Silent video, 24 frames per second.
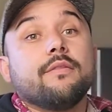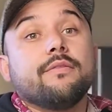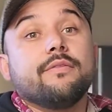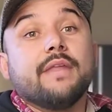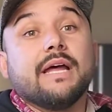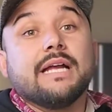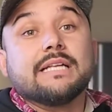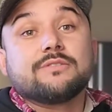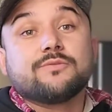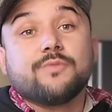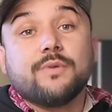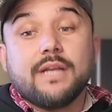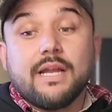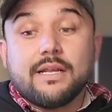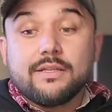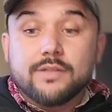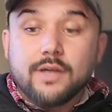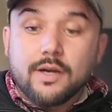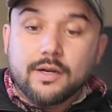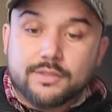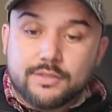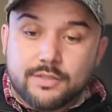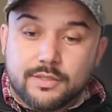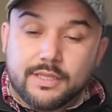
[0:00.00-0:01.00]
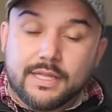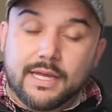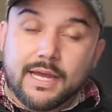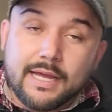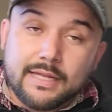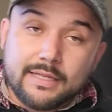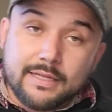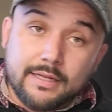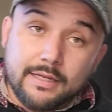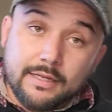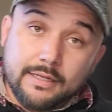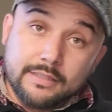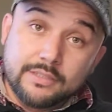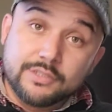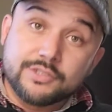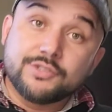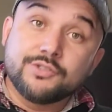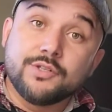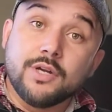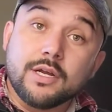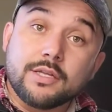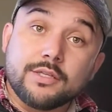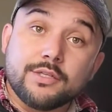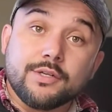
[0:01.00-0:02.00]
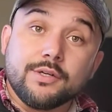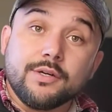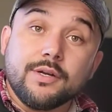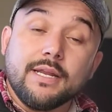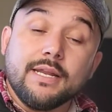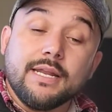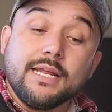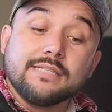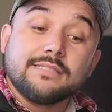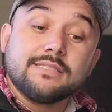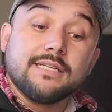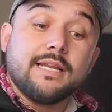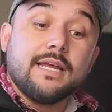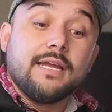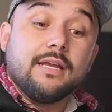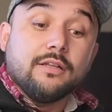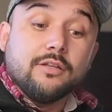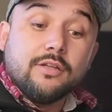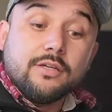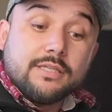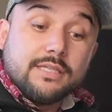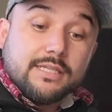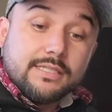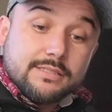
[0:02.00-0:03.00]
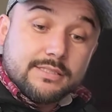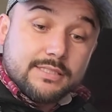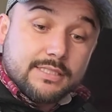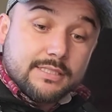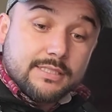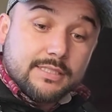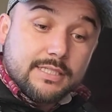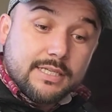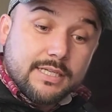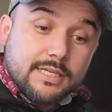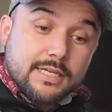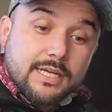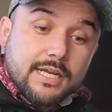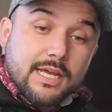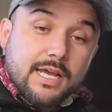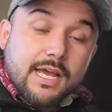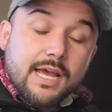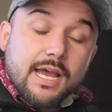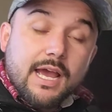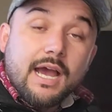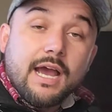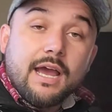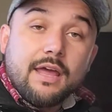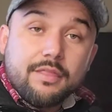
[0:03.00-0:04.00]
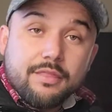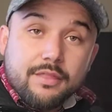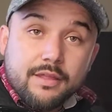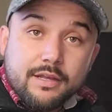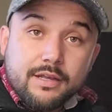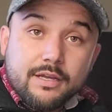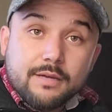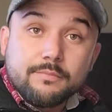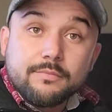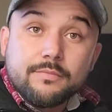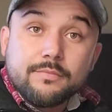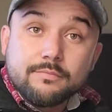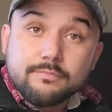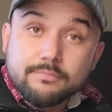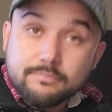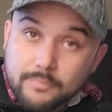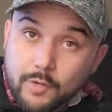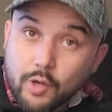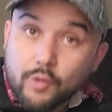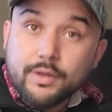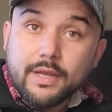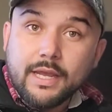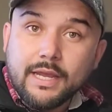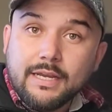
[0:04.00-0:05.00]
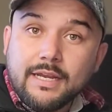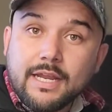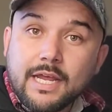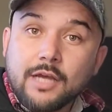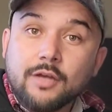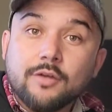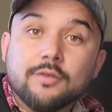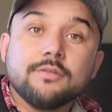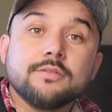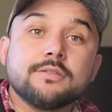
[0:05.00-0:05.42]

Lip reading: that's when I talked to the instructor and I said, hey, look, listen, I think I'm okay now.